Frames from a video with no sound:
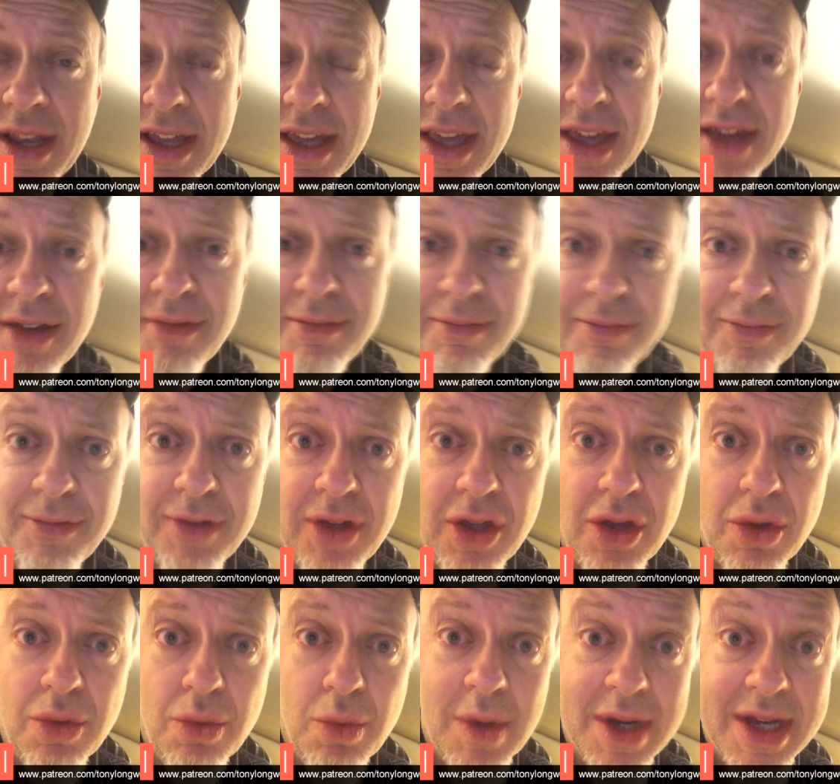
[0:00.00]
you like it for
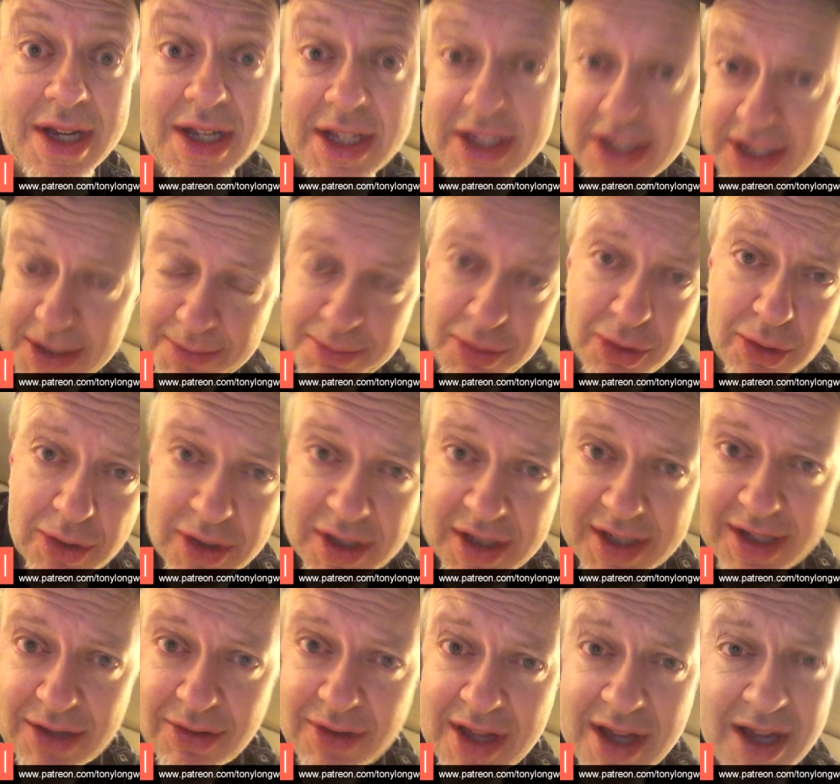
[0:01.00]
you
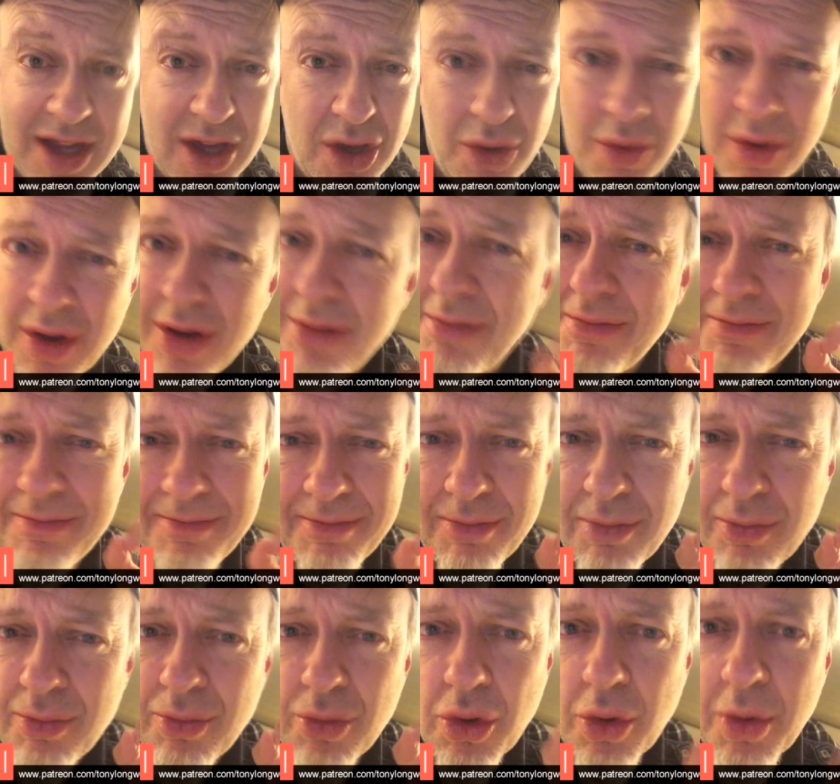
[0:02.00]
supporters out there who
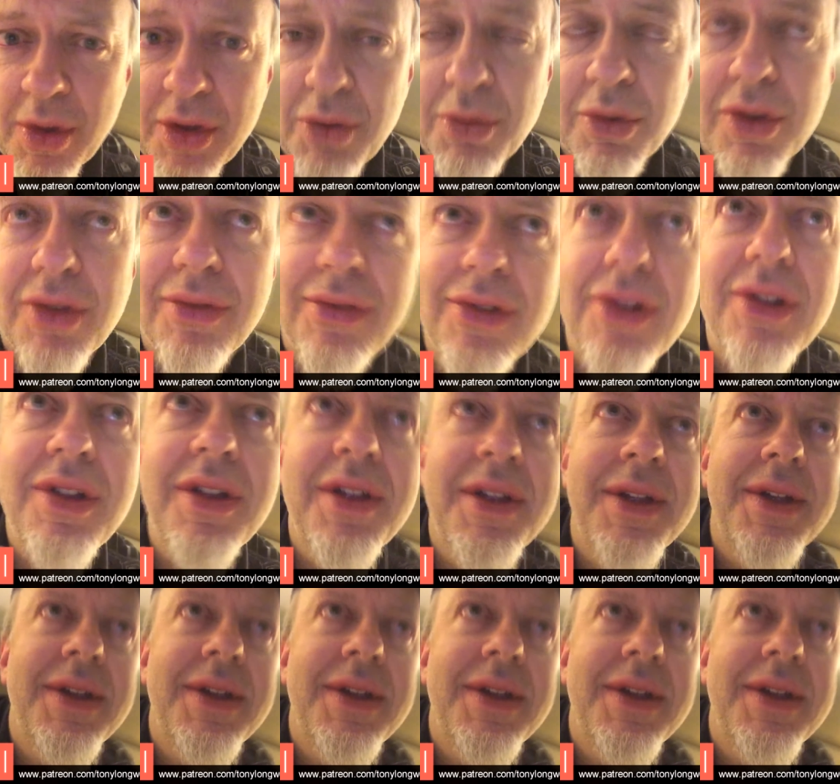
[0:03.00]
are always wonderful.